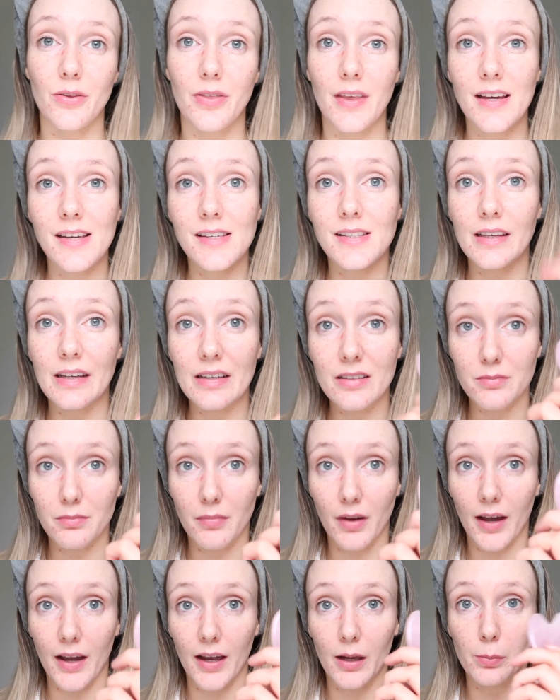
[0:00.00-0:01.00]
this is
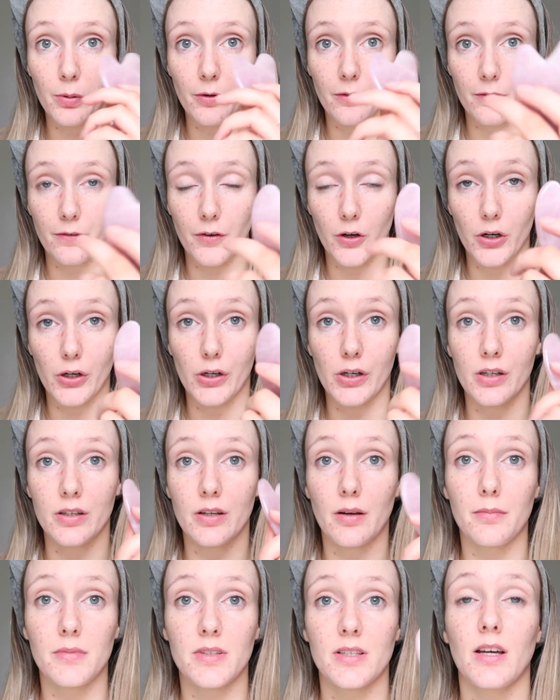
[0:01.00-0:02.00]
my
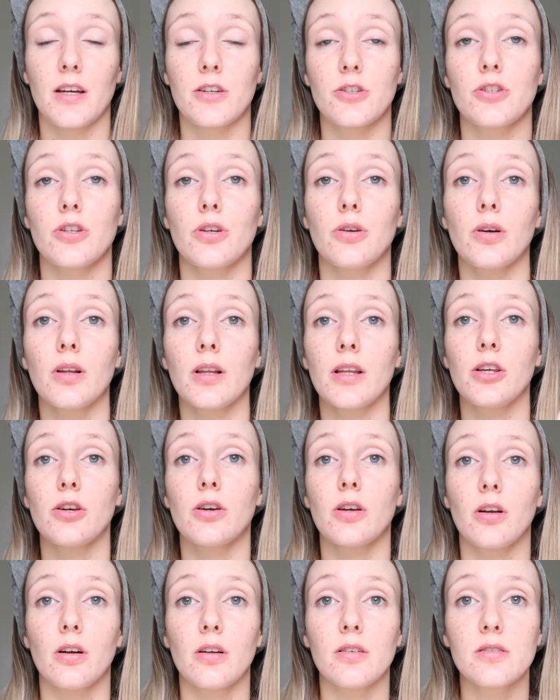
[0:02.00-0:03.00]
preferred massage tool. You
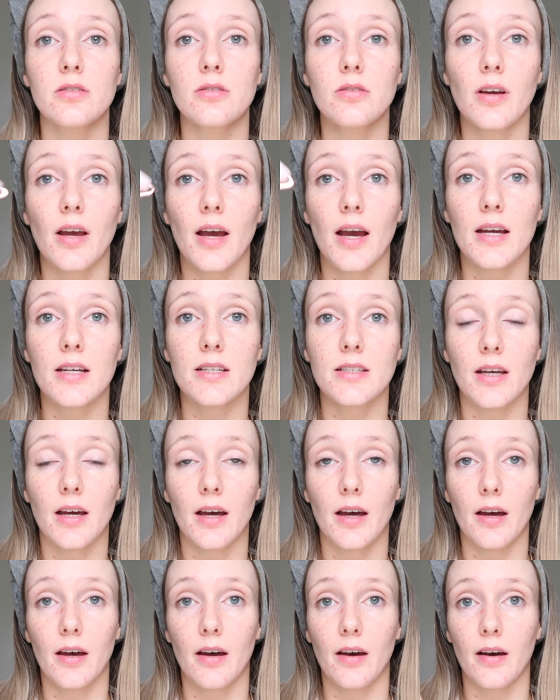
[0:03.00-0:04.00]
can also get
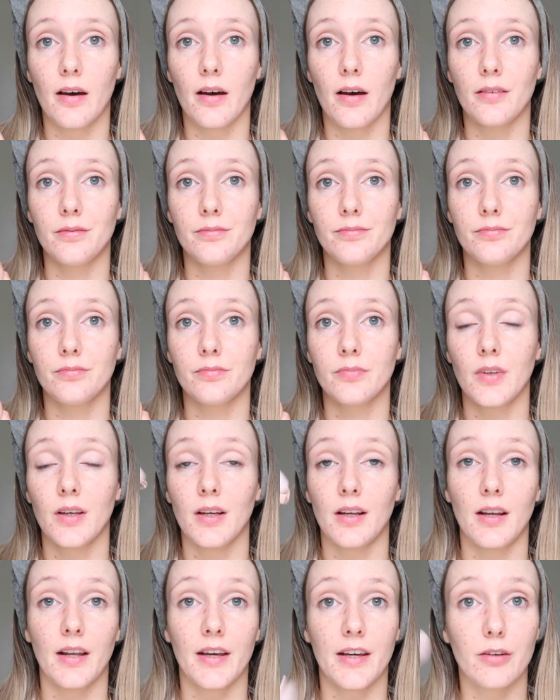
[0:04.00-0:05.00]

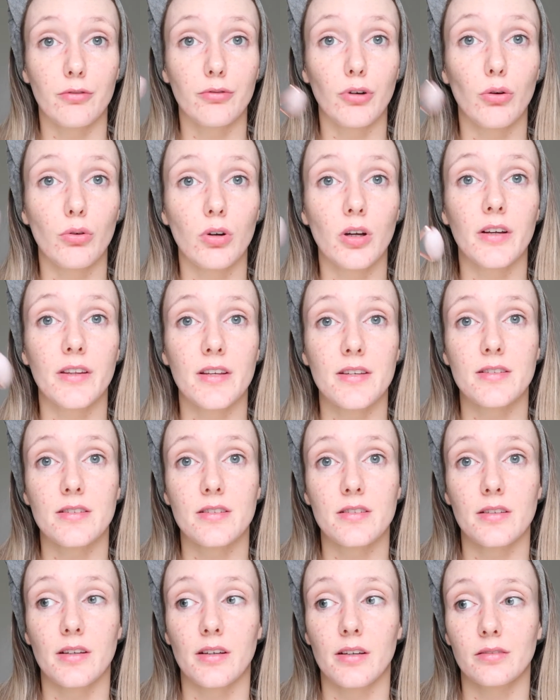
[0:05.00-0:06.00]
like a roller. This
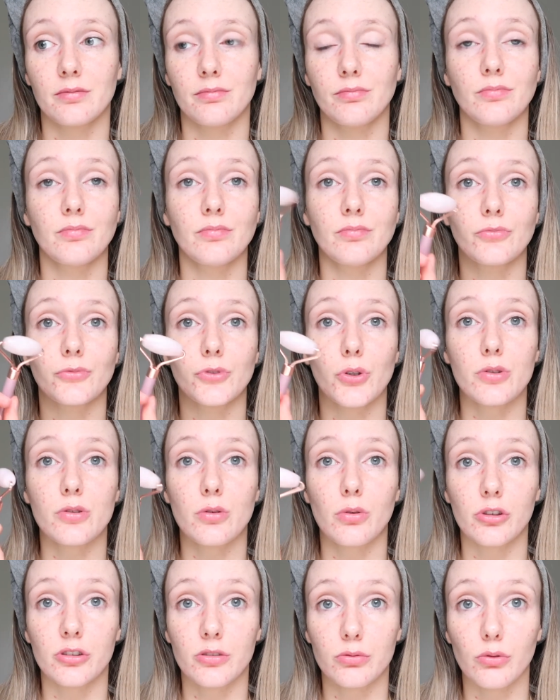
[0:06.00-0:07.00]
is a rose
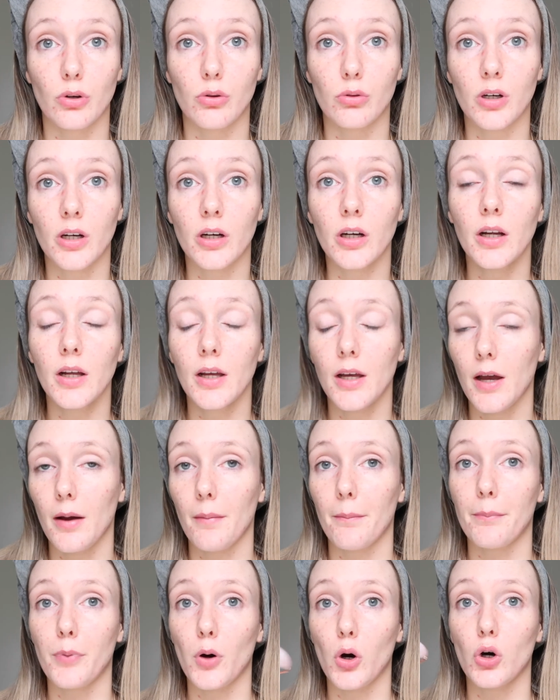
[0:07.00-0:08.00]
quartz roller,
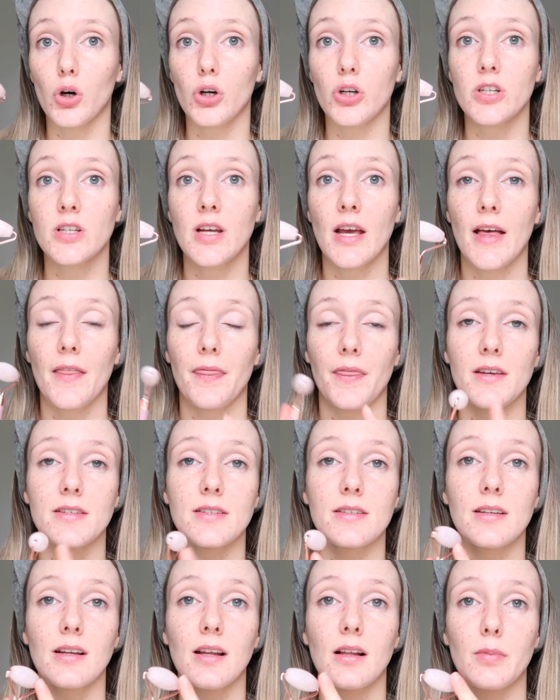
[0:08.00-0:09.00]
but this
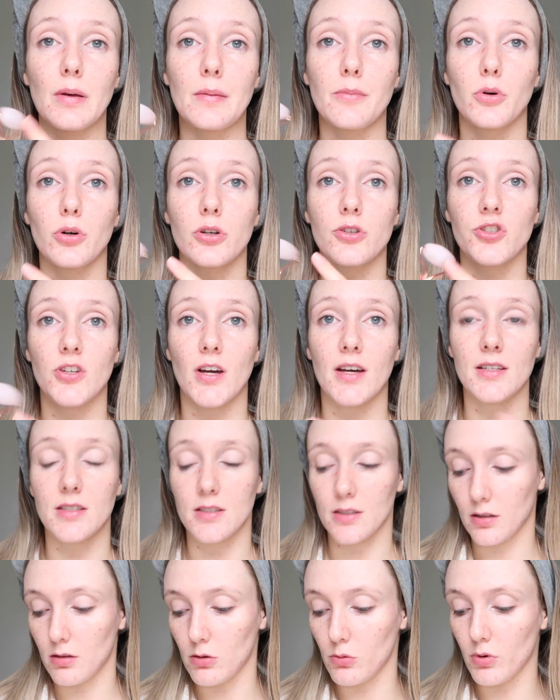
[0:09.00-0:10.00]
is a little bit more
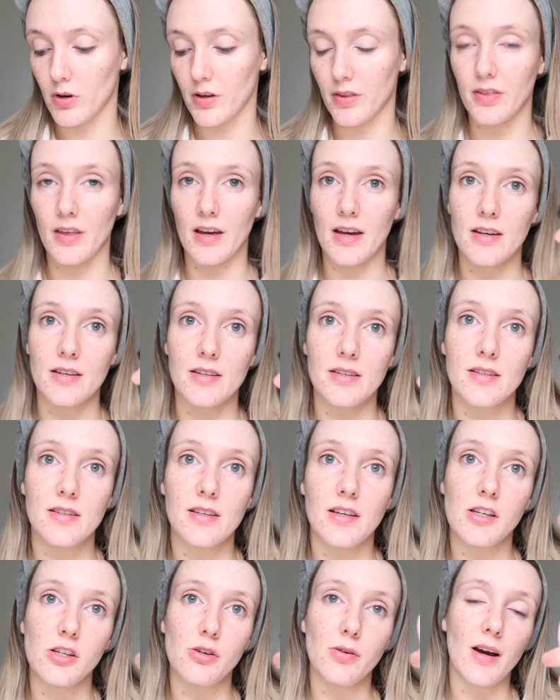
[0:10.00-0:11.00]
gentle, where
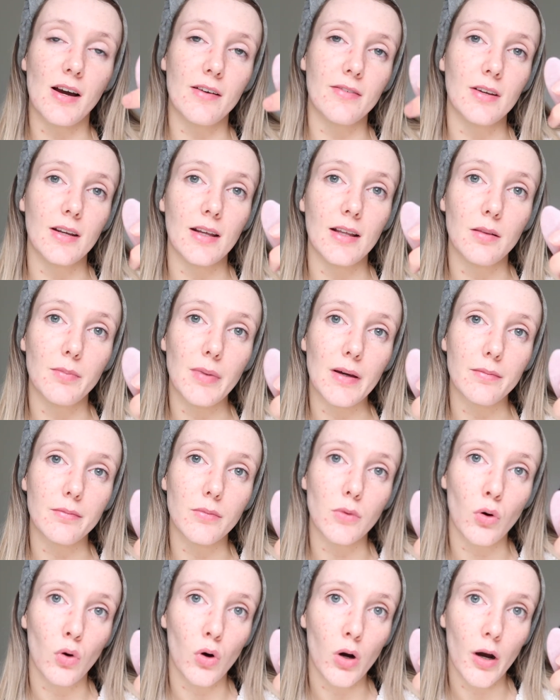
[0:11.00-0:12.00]
this you have a little bit
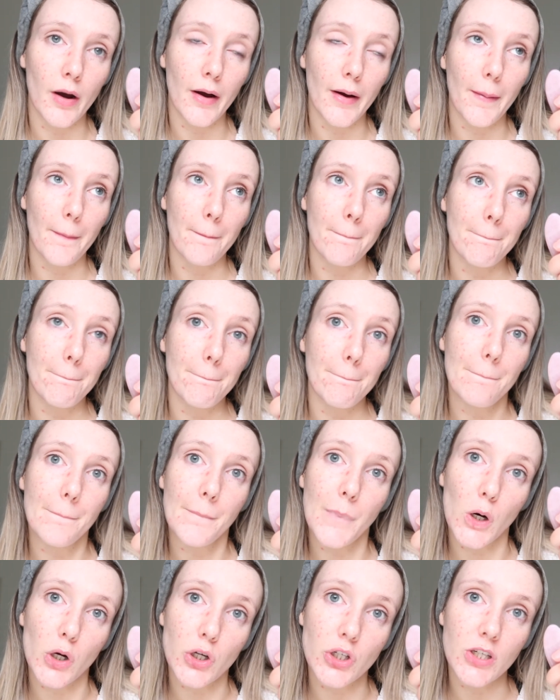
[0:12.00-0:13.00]
more
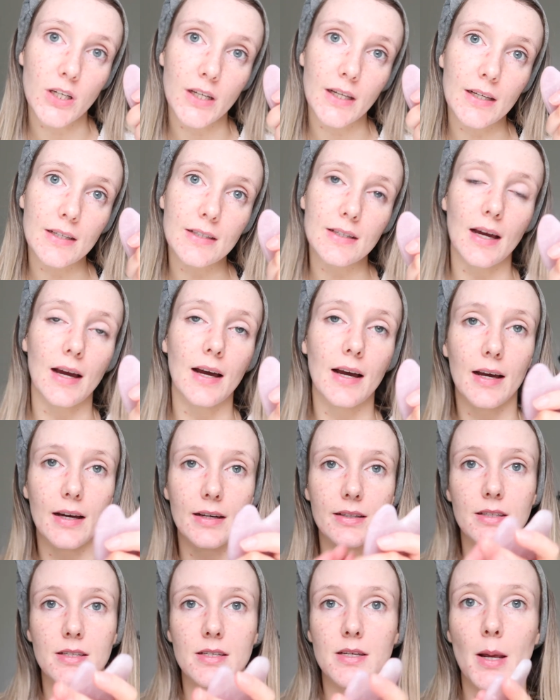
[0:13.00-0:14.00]
push in it
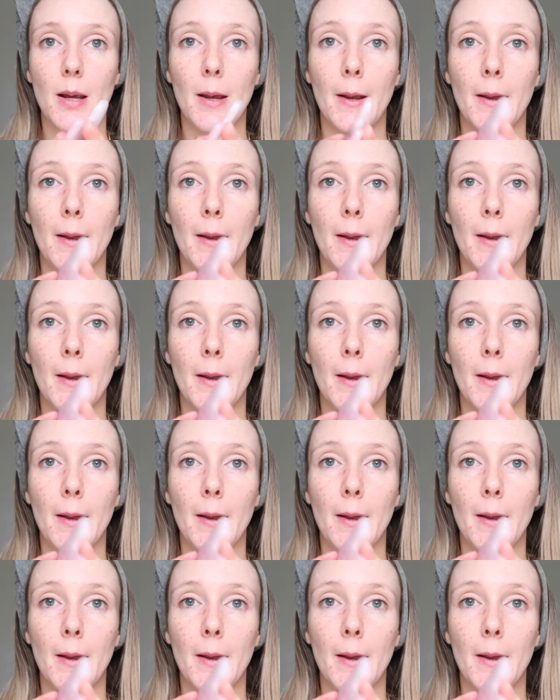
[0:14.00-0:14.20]
and